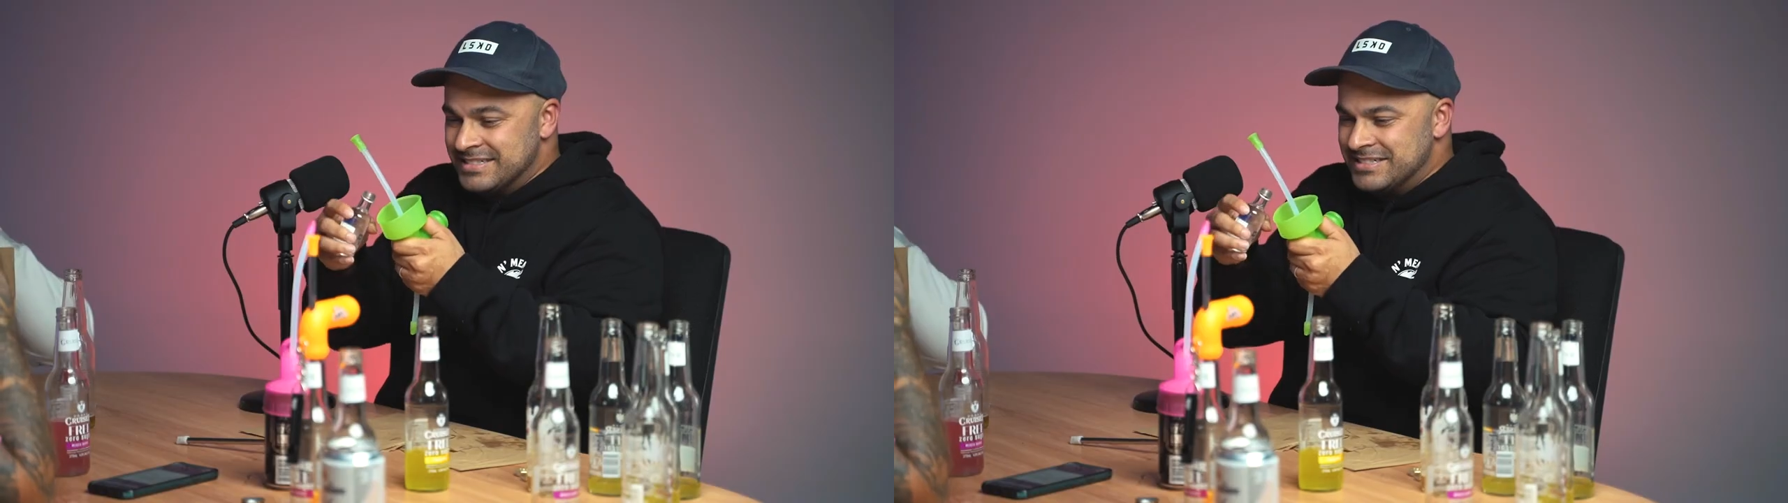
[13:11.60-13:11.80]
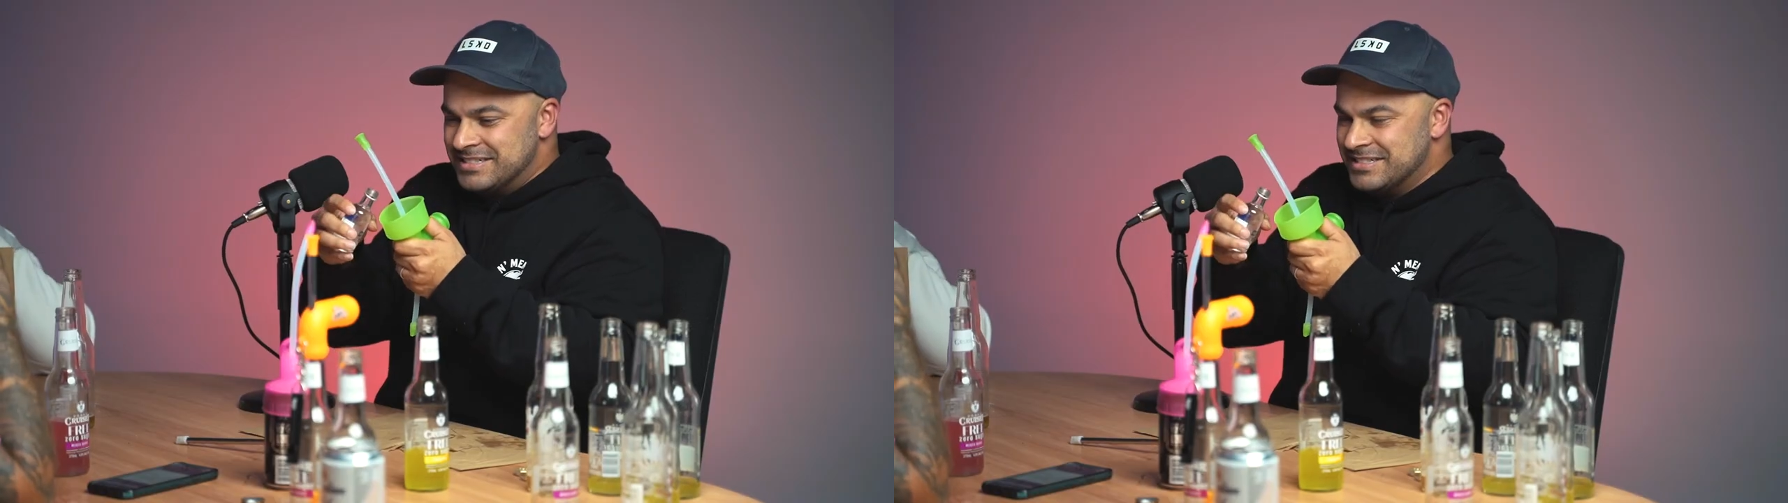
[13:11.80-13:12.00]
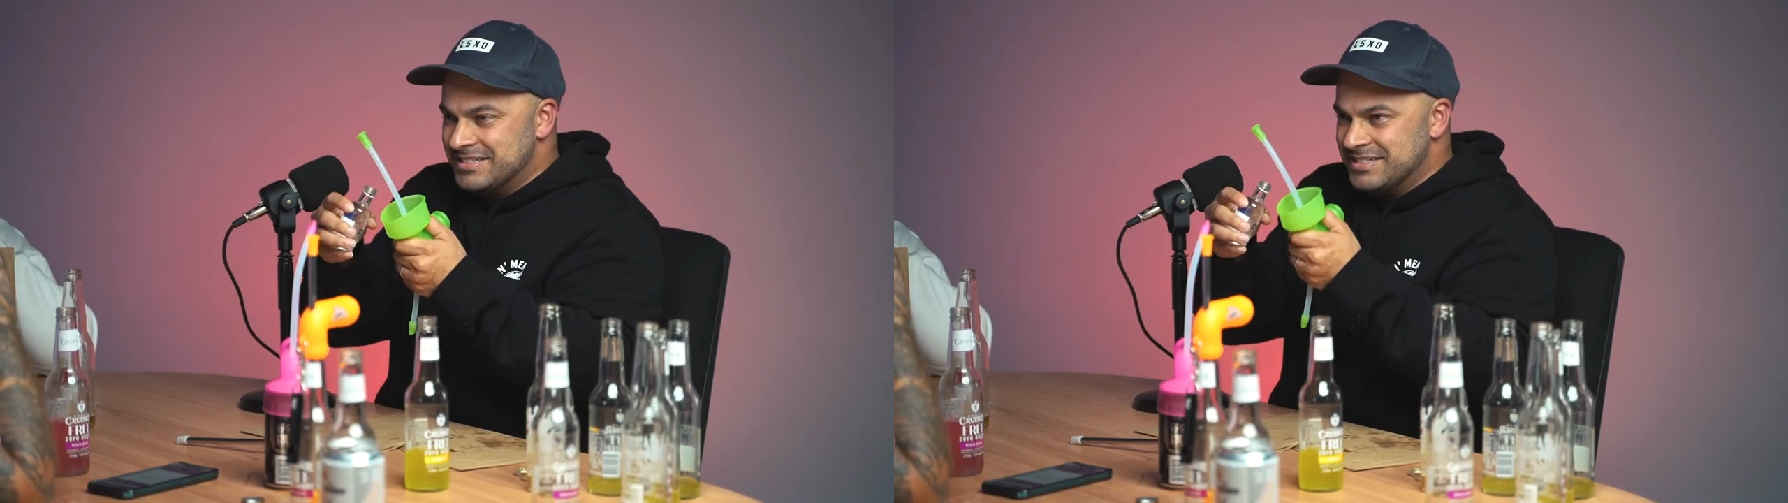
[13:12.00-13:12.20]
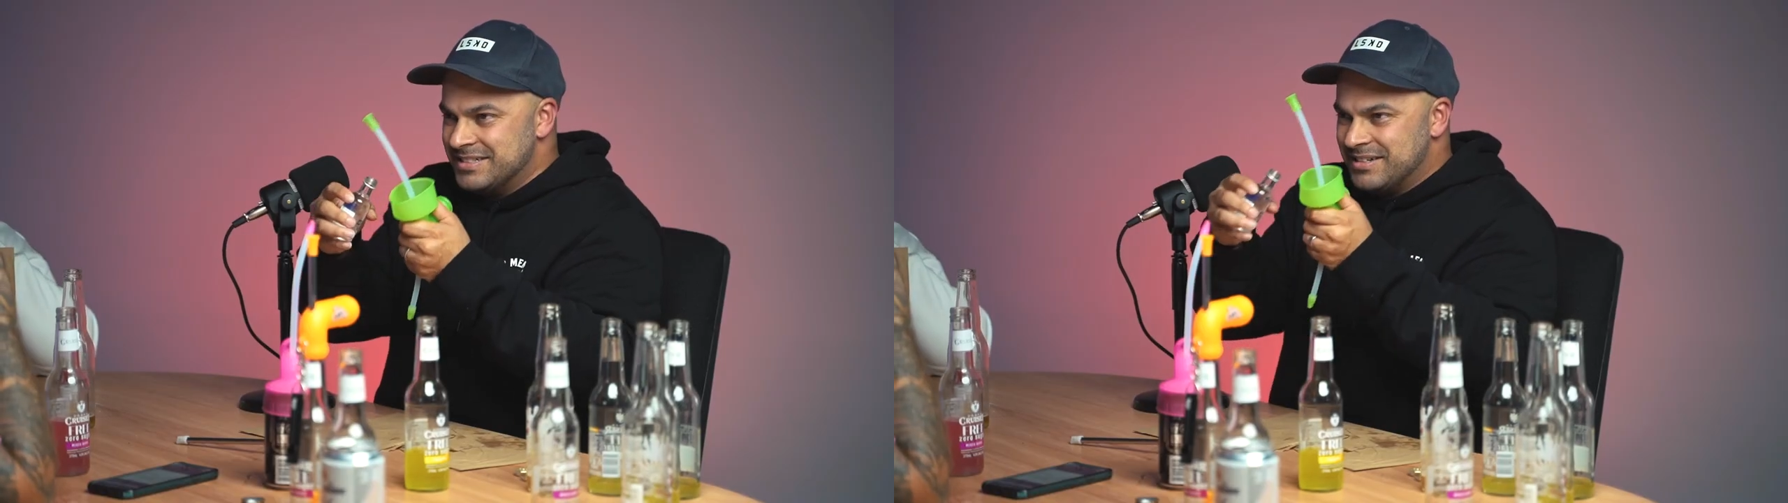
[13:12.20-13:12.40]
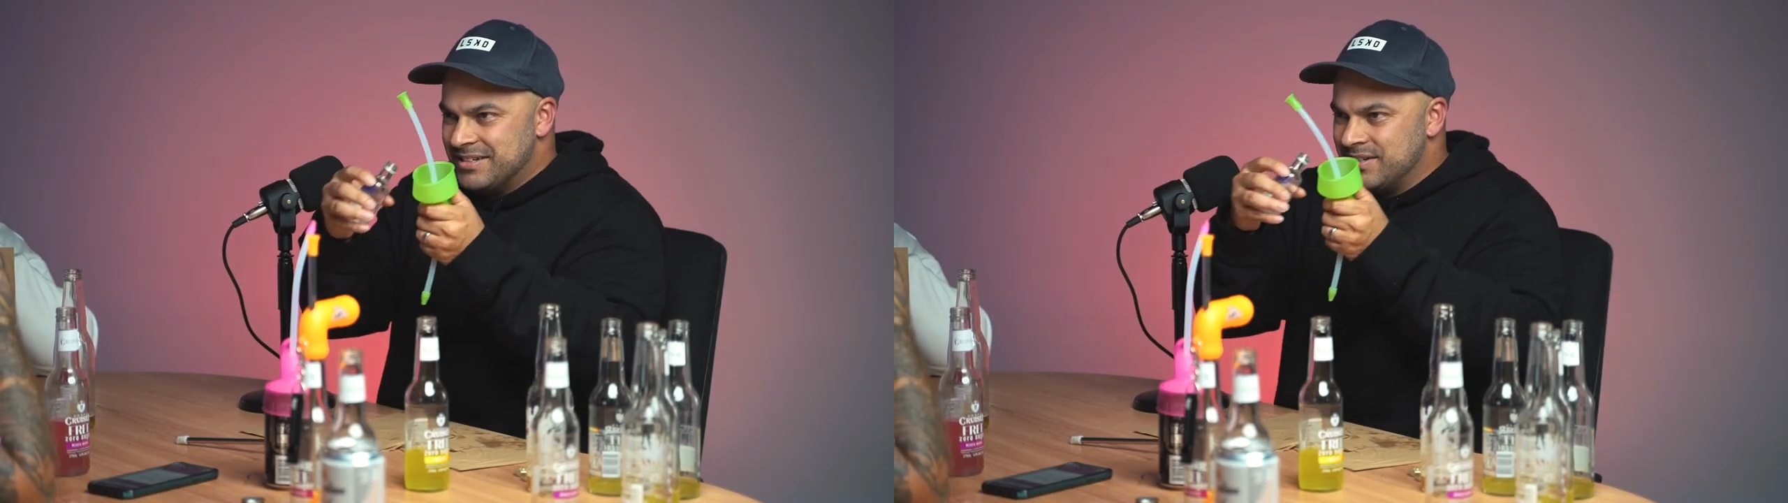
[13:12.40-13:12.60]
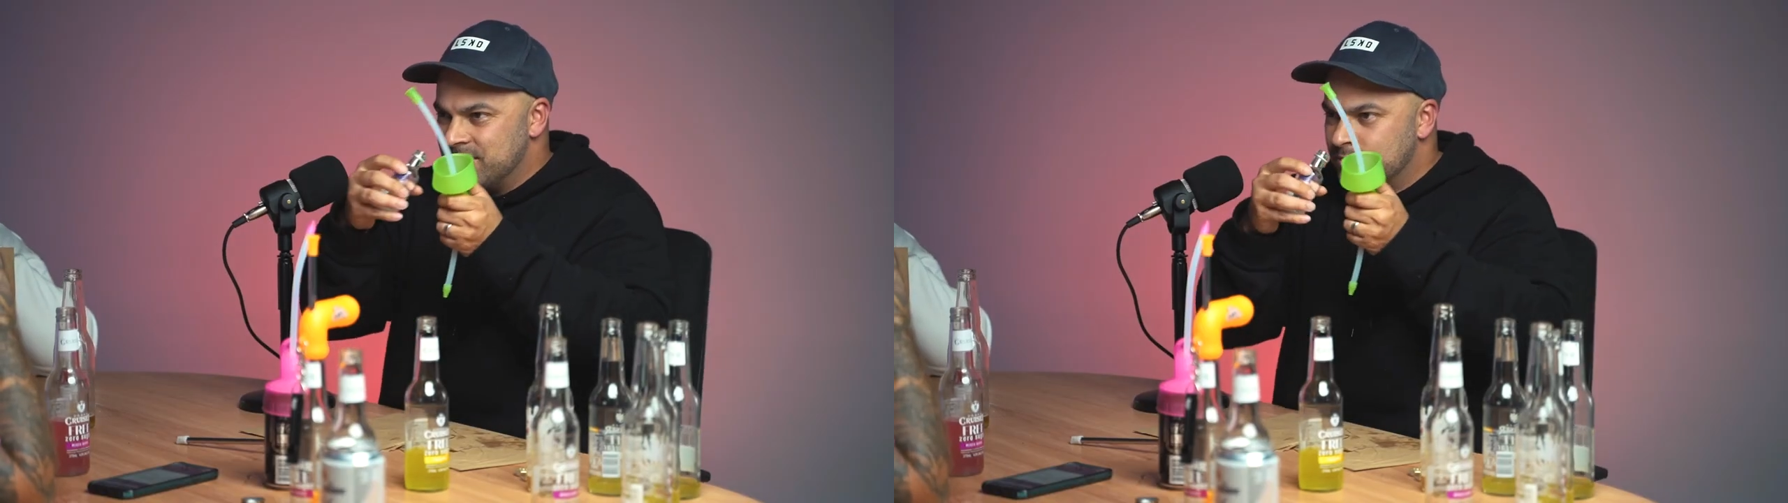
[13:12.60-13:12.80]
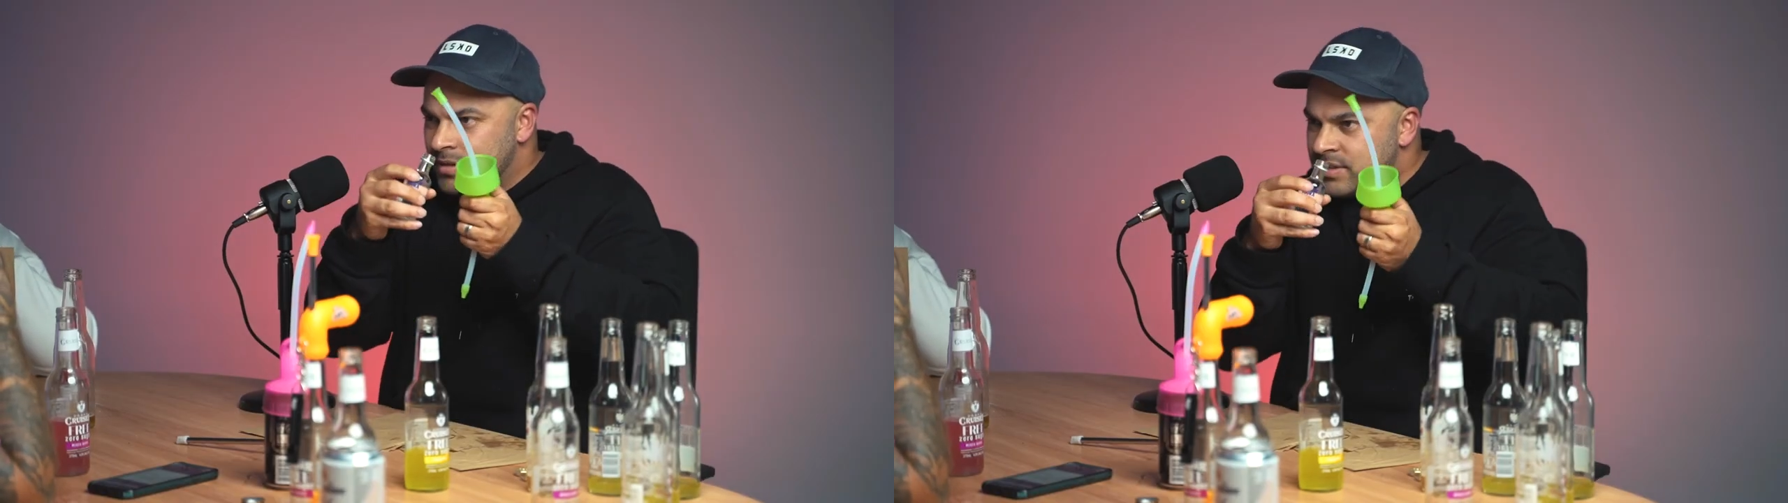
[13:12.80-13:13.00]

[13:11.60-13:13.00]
Wait, what are you doing?